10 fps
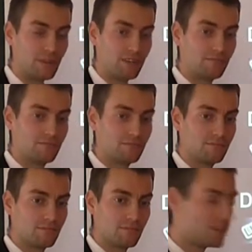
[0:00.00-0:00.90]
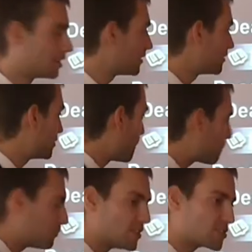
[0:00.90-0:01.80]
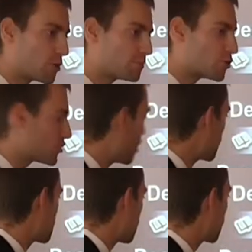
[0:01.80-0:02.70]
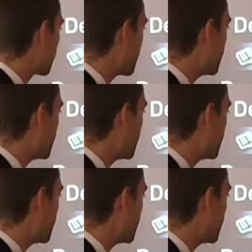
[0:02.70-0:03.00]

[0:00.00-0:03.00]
I mean, the, the scriptures are so